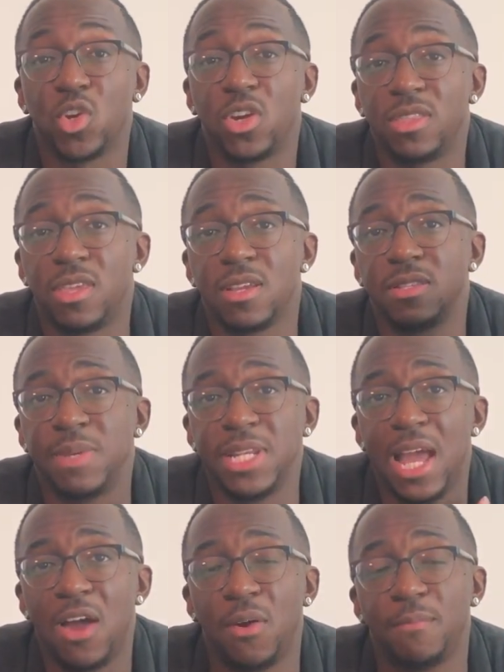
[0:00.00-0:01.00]
Good thing is me
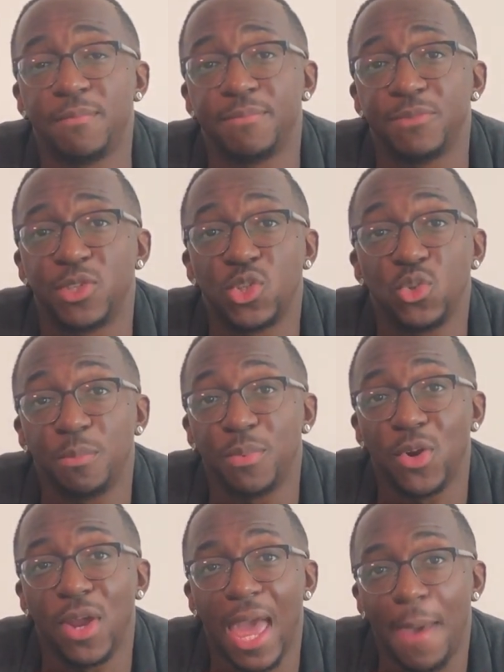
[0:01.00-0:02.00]
now, I'm
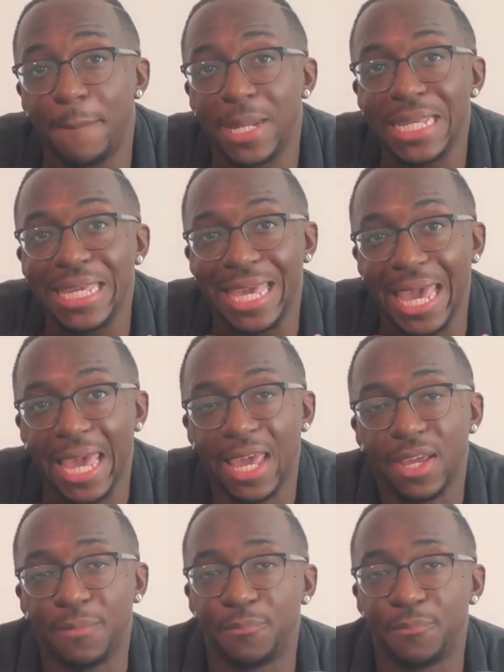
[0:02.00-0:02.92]
super happily gay.